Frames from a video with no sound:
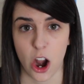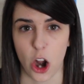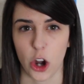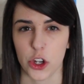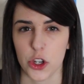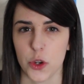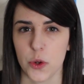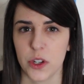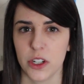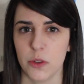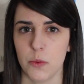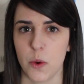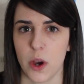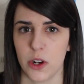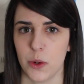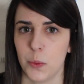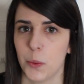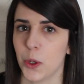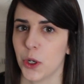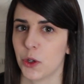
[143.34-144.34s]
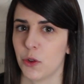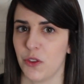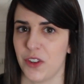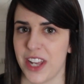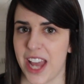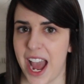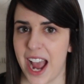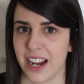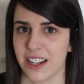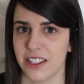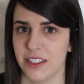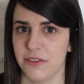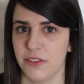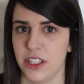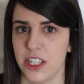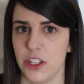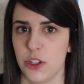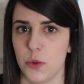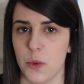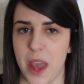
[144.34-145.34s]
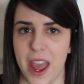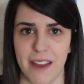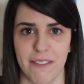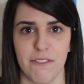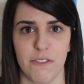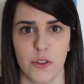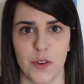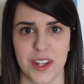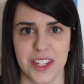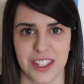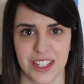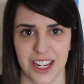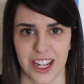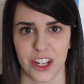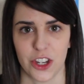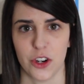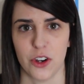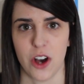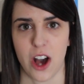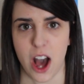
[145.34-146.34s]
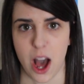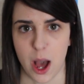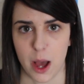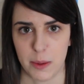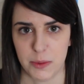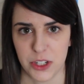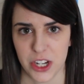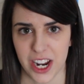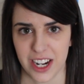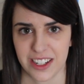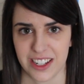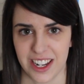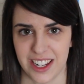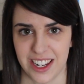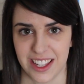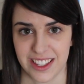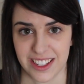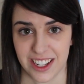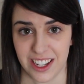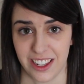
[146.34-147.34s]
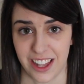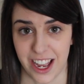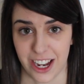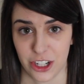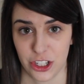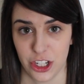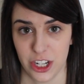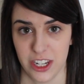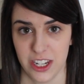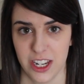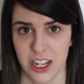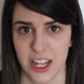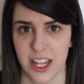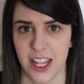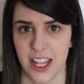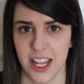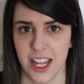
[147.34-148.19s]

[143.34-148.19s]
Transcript: are you going to want to work reactively to every single object in its collection?